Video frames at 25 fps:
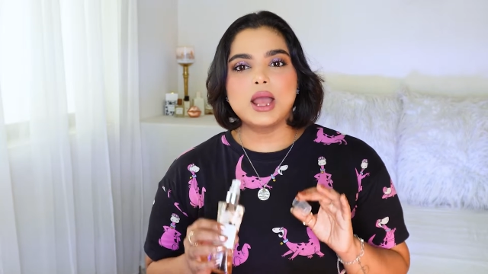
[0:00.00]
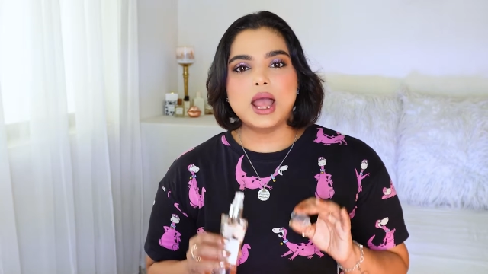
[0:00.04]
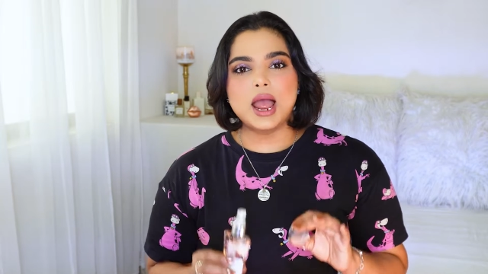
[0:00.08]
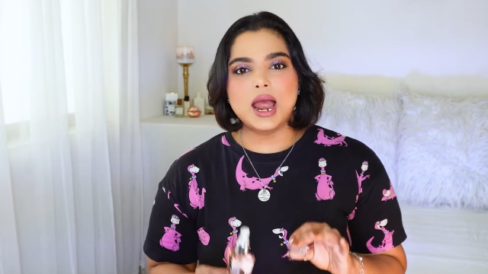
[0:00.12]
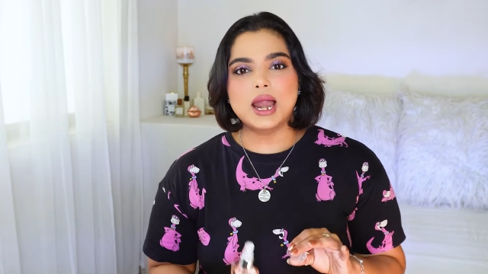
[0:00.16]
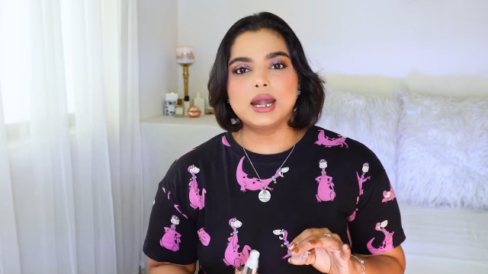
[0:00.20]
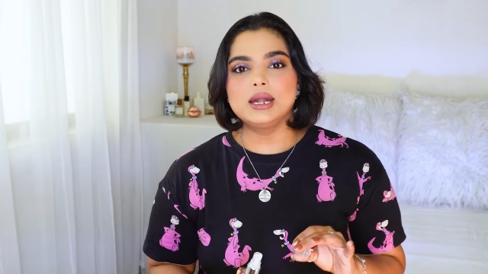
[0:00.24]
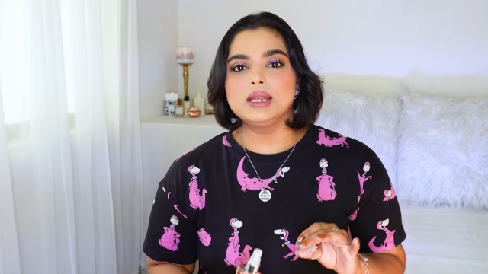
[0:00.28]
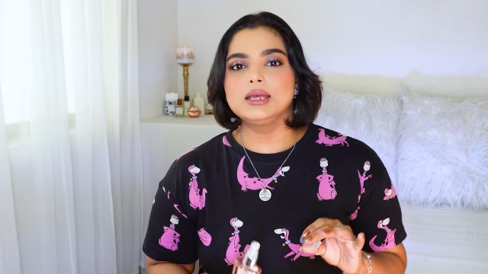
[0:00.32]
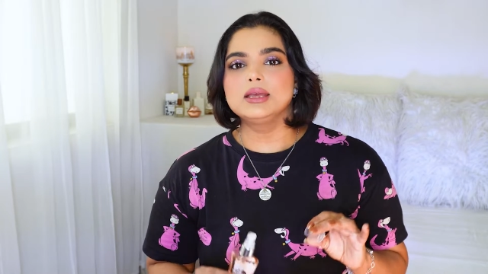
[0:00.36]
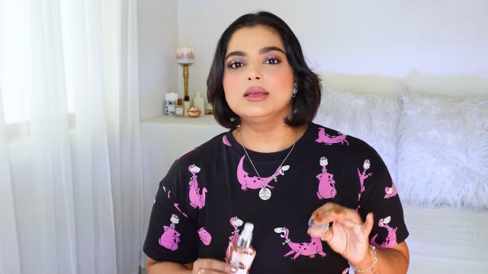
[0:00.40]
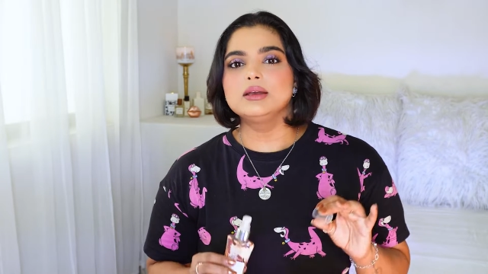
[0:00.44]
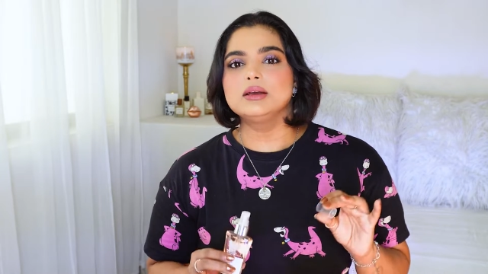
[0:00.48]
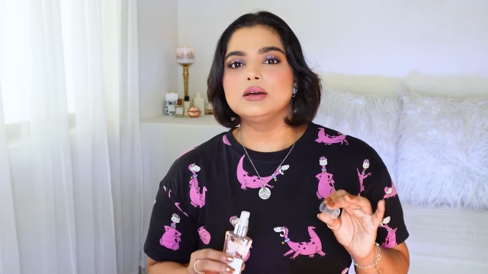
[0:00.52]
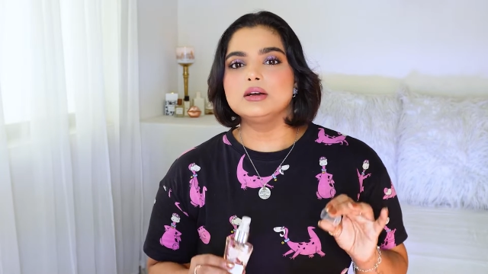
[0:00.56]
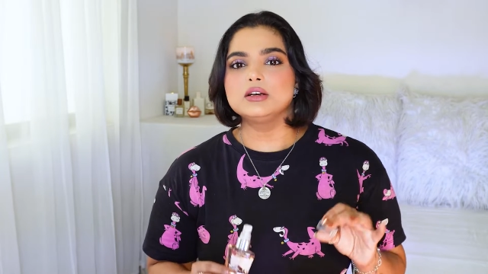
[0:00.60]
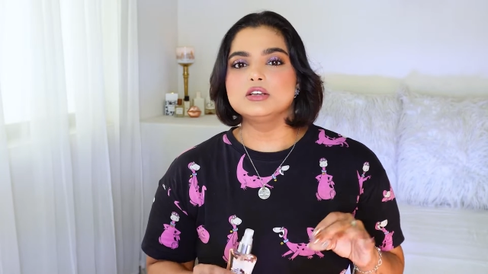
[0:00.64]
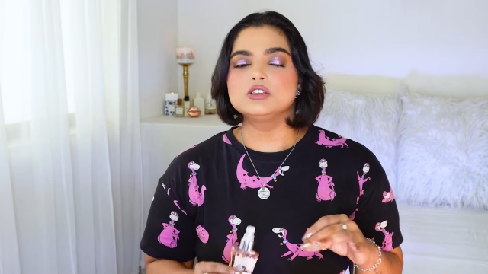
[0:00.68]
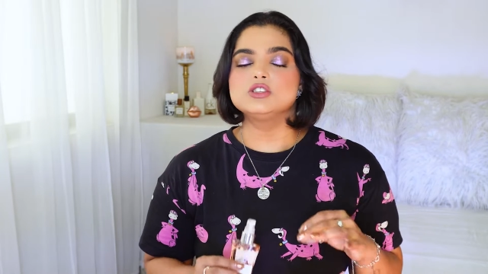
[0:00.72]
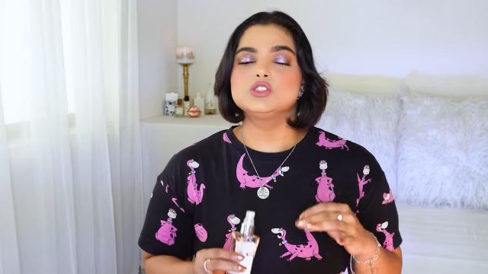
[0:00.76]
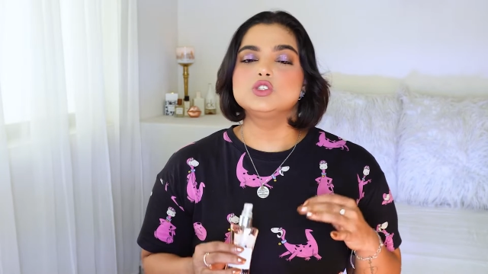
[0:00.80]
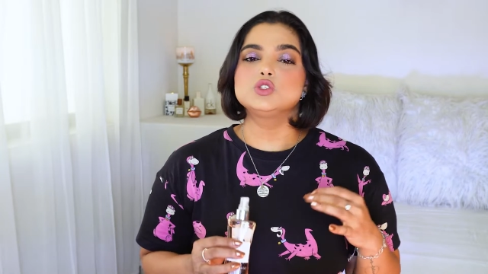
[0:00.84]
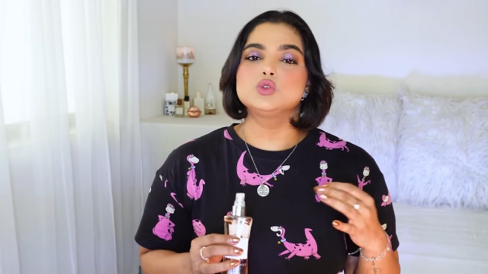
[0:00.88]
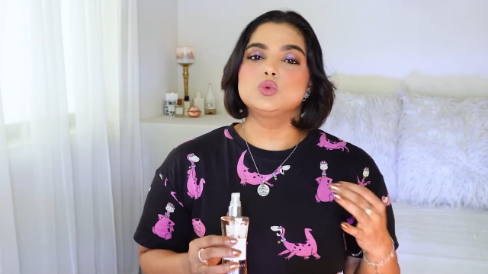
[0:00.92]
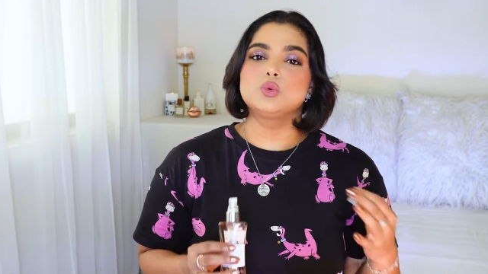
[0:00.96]
adding a
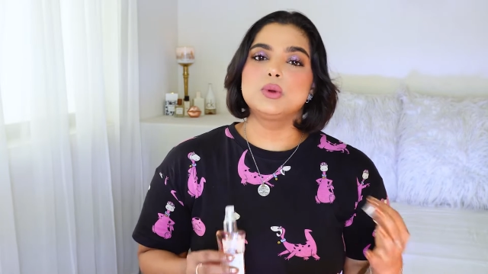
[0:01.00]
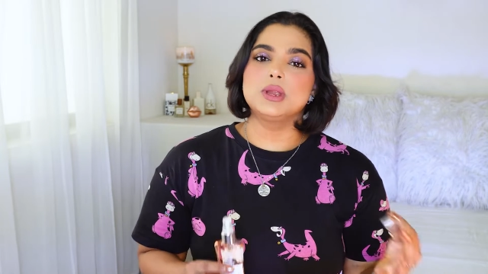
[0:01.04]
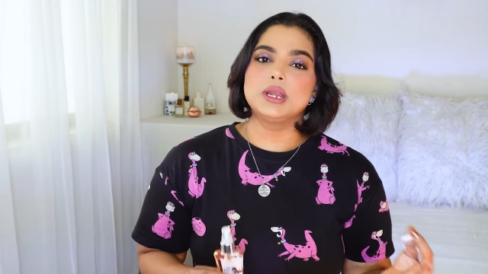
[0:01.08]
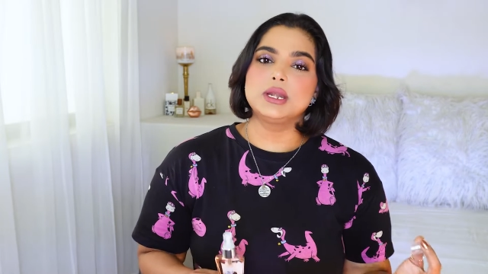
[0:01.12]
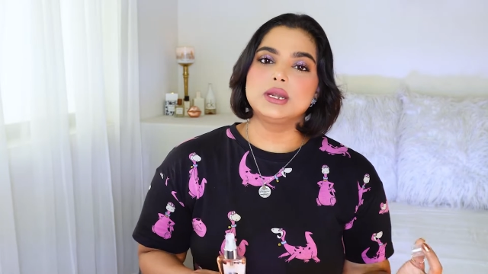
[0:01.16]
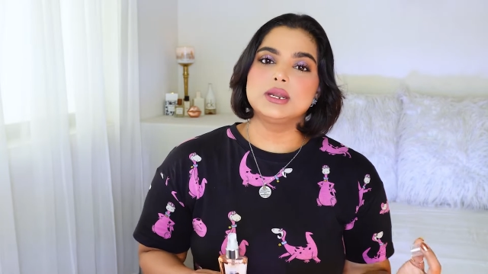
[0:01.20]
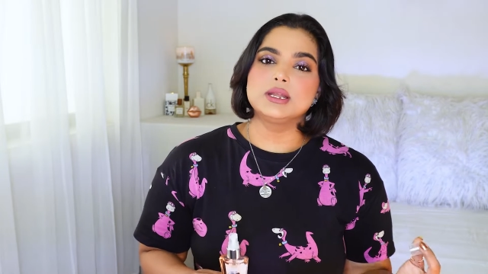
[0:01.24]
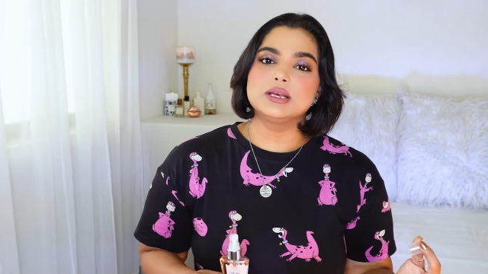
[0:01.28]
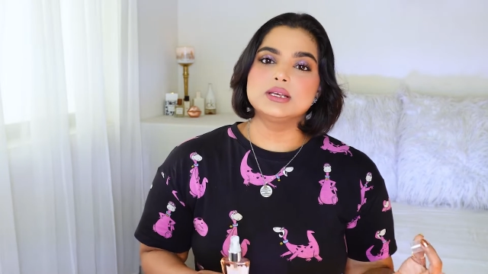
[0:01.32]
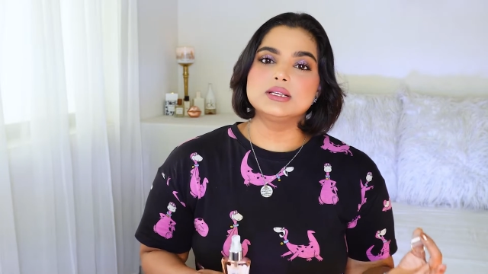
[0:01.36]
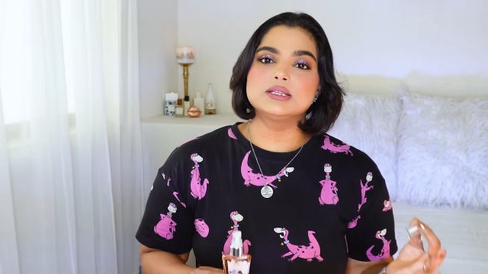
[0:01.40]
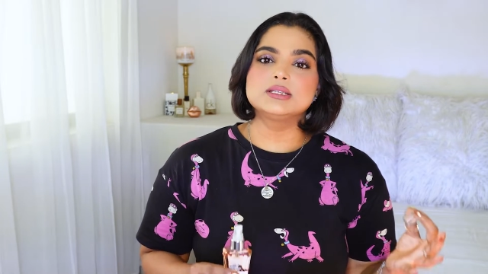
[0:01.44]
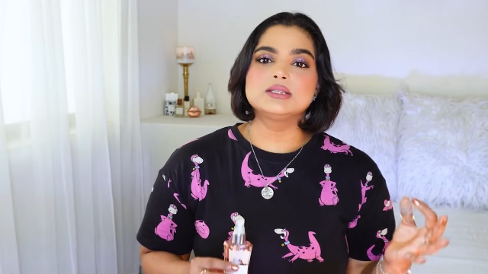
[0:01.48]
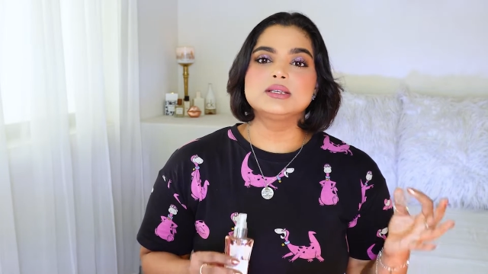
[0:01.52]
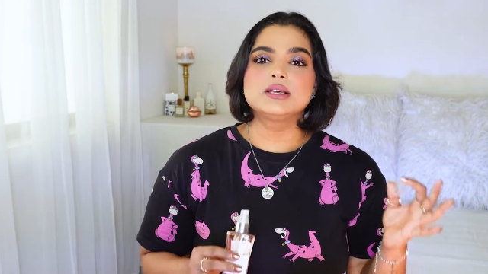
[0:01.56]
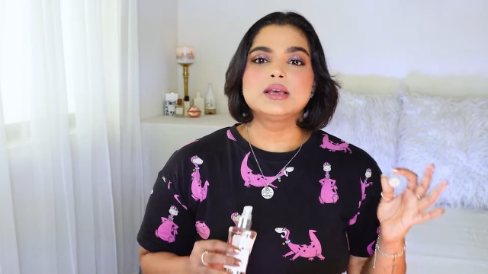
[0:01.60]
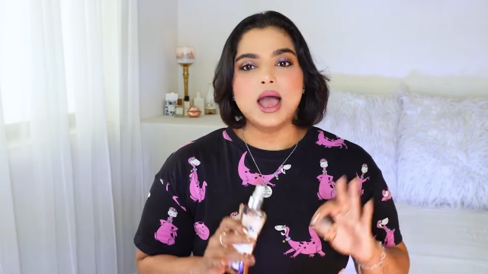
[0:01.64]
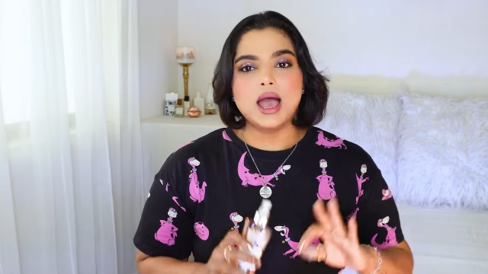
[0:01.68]
sweetness